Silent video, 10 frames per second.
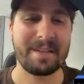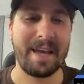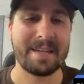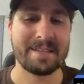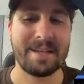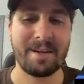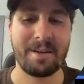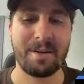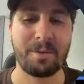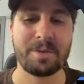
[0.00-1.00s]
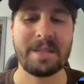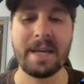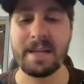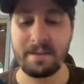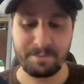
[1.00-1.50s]
task here. We'll
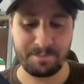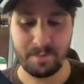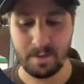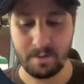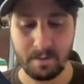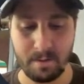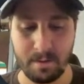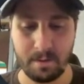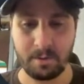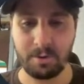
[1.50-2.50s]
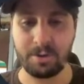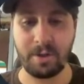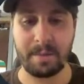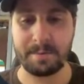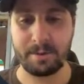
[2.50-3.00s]
say learn
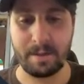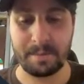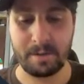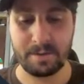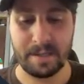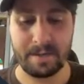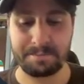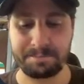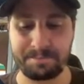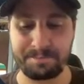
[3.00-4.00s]
TypeScript. How's that?